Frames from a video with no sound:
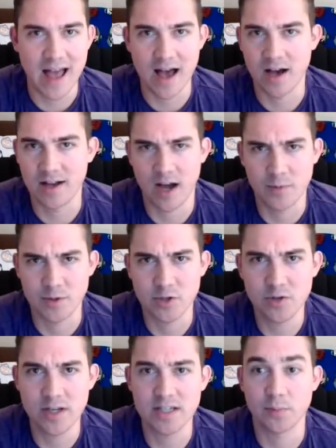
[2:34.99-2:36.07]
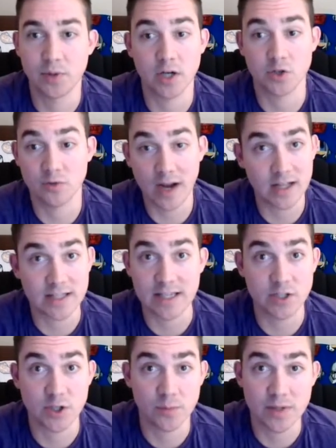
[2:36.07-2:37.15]
an opportunity to plug directly
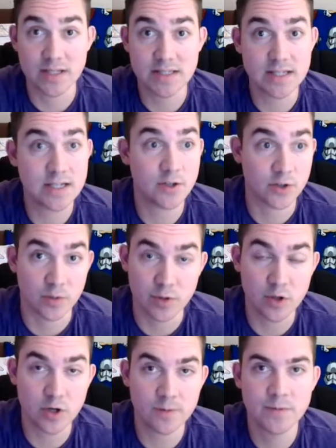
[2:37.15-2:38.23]
into your PC, your computer.